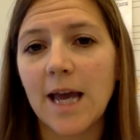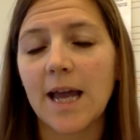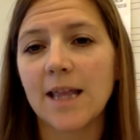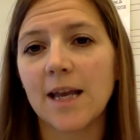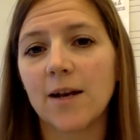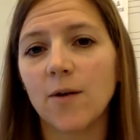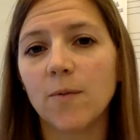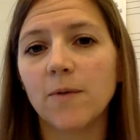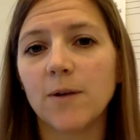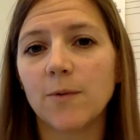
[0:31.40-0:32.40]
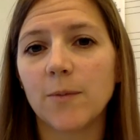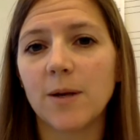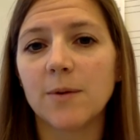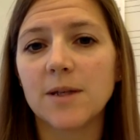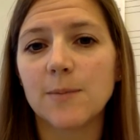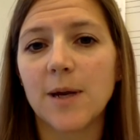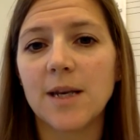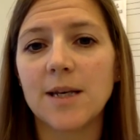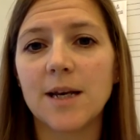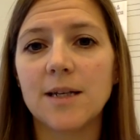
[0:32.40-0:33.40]
and then hopefully we'll be able to
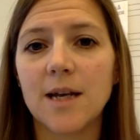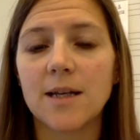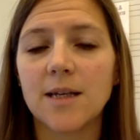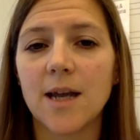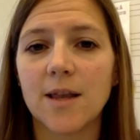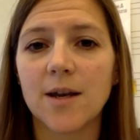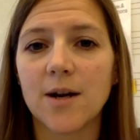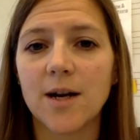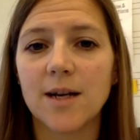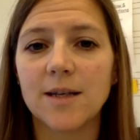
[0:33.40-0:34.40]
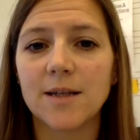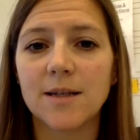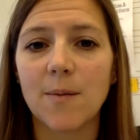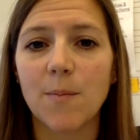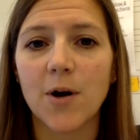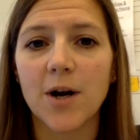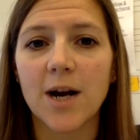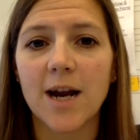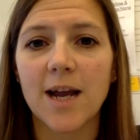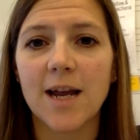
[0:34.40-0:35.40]
spend a day together in
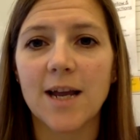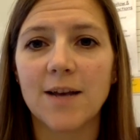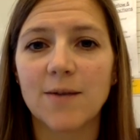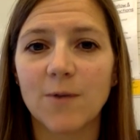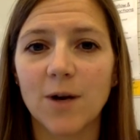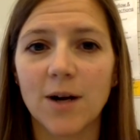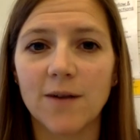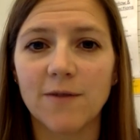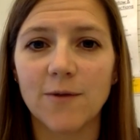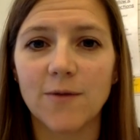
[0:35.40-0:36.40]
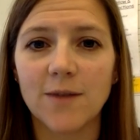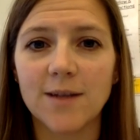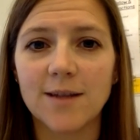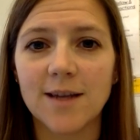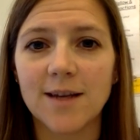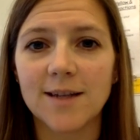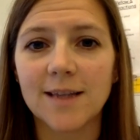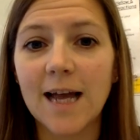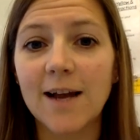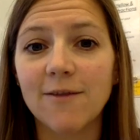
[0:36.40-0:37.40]
December and work on a few of these things
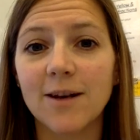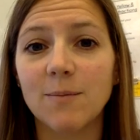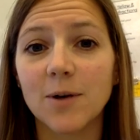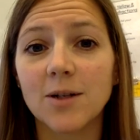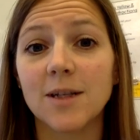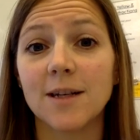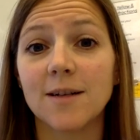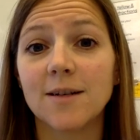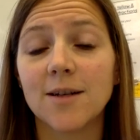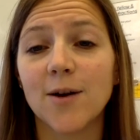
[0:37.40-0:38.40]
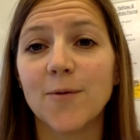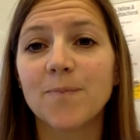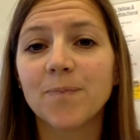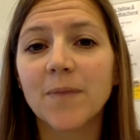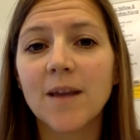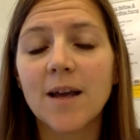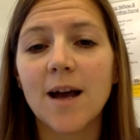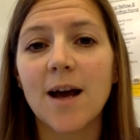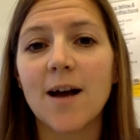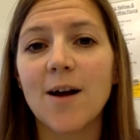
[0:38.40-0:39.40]
live and in person. So
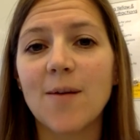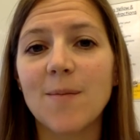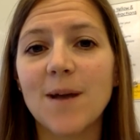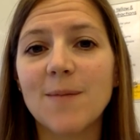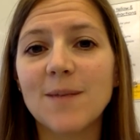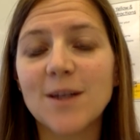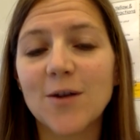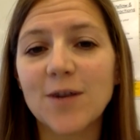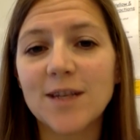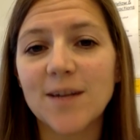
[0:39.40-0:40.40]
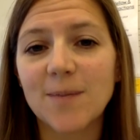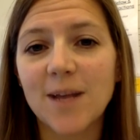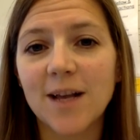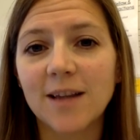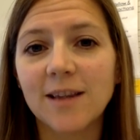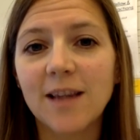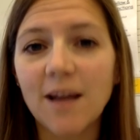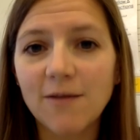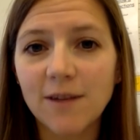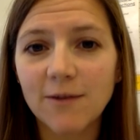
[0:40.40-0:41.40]
Miss Cody sent me a
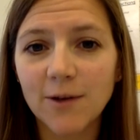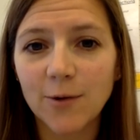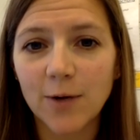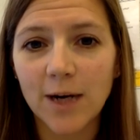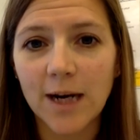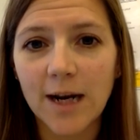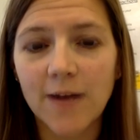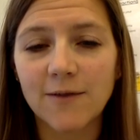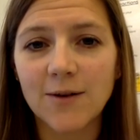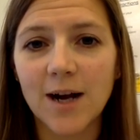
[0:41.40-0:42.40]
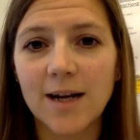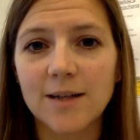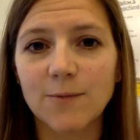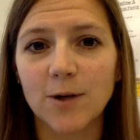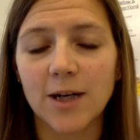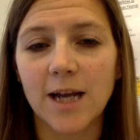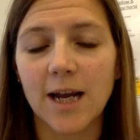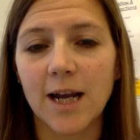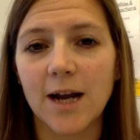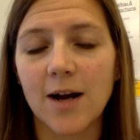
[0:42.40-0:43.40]
lovely recording of you guys
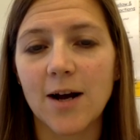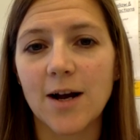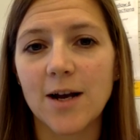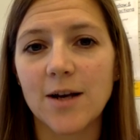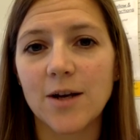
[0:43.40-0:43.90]
working on